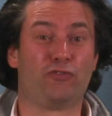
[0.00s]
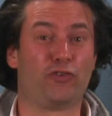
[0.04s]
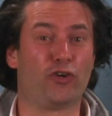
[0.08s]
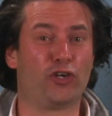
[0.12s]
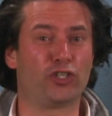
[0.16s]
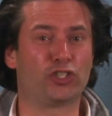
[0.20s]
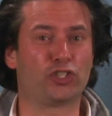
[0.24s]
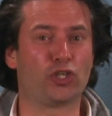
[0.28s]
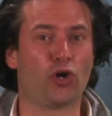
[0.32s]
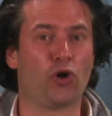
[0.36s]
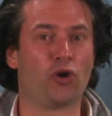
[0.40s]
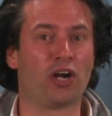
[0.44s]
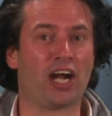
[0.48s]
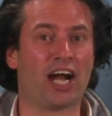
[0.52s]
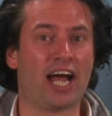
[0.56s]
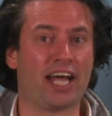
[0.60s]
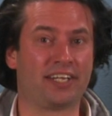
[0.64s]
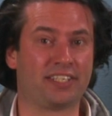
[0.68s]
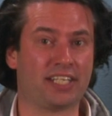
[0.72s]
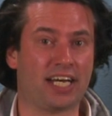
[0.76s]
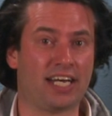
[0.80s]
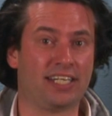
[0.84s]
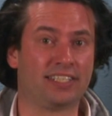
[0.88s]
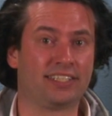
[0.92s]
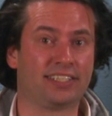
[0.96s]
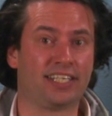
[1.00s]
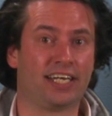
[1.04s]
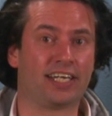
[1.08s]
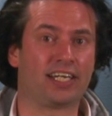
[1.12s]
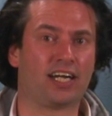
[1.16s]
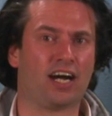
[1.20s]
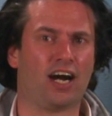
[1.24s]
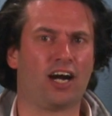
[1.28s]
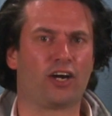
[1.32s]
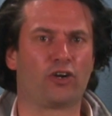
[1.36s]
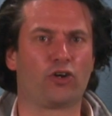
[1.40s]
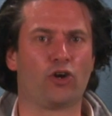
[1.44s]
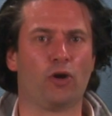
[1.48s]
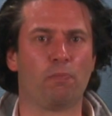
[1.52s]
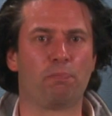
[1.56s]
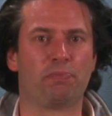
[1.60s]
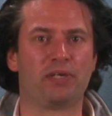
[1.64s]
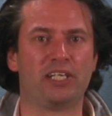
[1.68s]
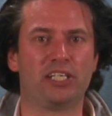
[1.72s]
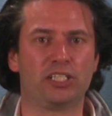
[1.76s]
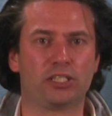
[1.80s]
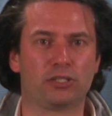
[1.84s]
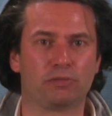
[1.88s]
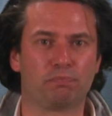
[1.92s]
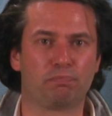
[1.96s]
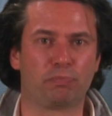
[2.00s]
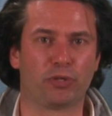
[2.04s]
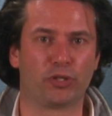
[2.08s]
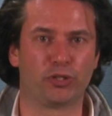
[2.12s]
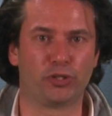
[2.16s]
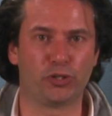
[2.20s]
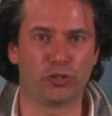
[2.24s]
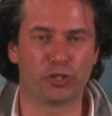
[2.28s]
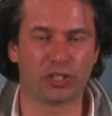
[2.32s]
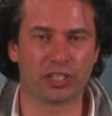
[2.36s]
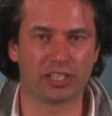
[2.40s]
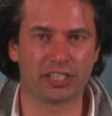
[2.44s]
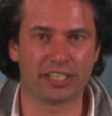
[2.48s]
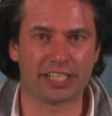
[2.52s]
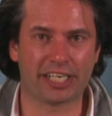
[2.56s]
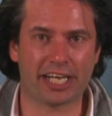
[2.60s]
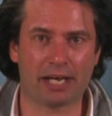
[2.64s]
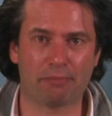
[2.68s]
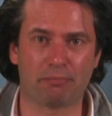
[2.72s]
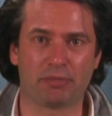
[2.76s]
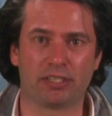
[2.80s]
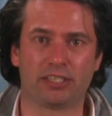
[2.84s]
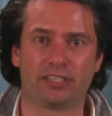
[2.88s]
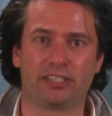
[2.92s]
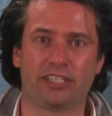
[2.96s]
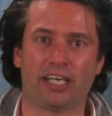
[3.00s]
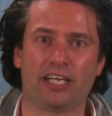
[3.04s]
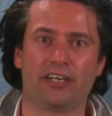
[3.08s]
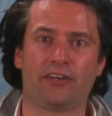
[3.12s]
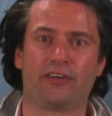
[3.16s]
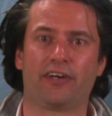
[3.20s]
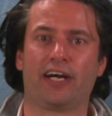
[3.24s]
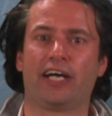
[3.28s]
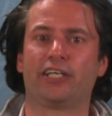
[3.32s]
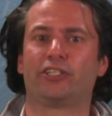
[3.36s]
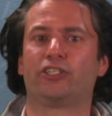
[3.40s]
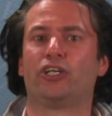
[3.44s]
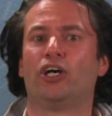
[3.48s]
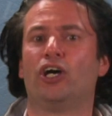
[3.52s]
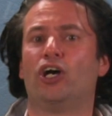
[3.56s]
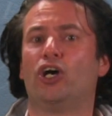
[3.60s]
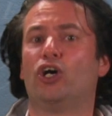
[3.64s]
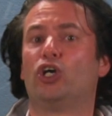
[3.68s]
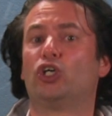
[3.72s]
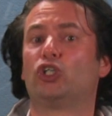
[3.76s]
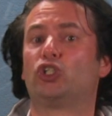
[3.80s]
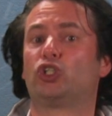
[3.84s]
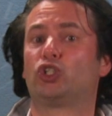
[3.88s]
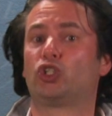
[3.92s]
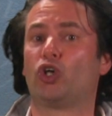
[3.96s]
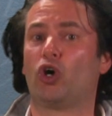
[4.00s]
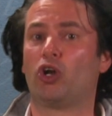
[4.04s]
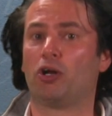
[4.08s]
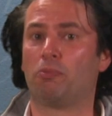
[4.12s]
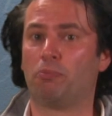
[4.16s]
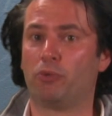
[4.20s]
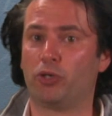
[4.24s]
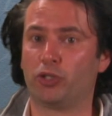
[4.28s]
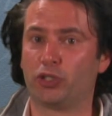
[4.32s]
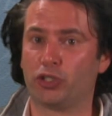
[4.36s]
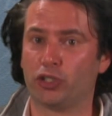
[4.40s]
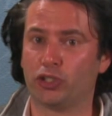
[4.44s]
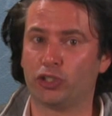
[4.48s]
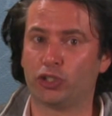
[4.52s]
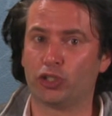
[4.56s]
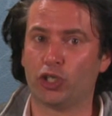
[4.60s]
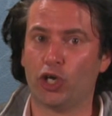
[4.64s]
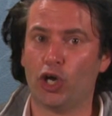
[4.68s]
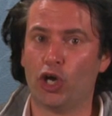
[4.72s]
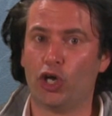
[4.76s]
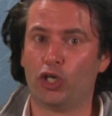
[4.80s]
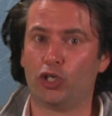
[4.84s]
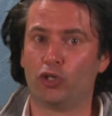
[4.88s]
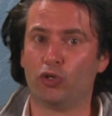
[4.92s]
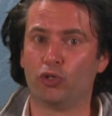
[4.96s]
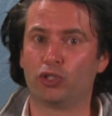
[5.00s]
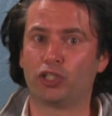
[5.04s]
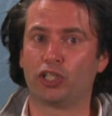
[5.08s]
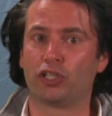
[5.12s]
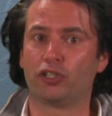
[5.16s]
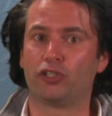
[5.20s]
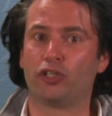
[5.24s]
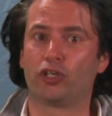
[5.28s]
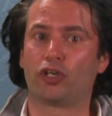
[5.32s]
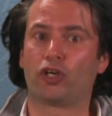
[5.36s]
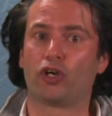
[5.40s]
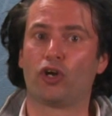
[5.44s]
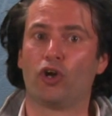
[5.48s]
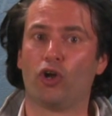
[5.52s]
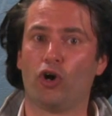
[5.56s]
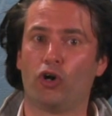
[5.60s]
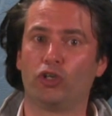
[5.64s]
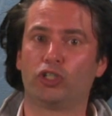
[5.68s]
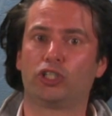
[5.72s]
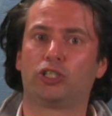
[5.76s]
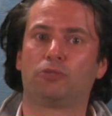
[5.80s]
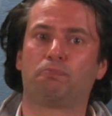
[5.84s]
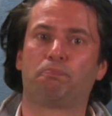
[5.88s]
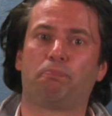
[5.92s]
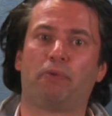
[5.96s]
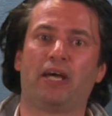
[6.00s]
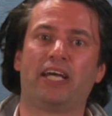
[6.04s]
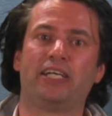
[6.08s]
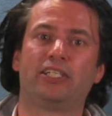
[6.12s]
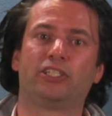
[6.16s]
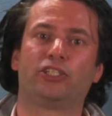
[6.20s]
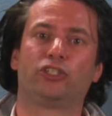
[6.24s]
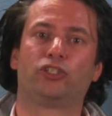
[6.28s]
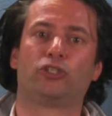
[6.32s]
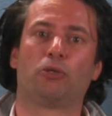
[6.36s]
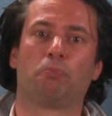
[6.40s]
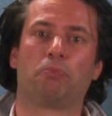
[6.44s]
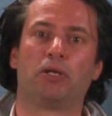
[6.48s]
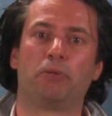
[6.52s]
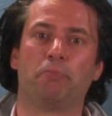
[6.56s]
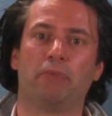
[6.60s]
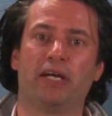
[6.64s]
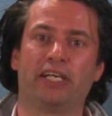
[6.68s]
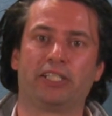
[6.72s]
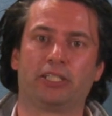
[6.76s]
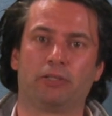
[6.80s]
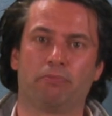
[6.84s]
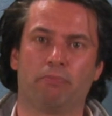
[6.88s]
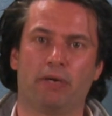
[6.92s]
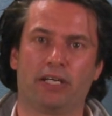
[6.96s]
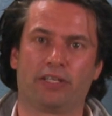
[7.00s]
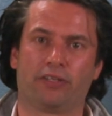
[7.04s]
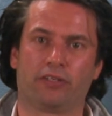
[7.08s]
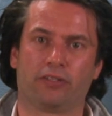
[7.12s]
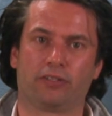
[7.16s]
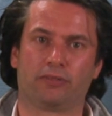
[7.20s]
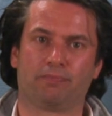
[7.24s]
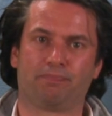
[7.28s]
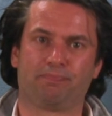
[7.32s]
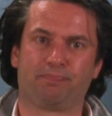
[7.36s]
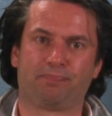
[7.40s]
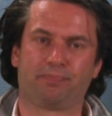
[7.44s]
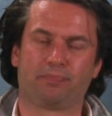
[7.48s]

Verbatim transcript: First Solar and Antec are companies producing the cadmium telluride solar modules using the closed space sublimation method.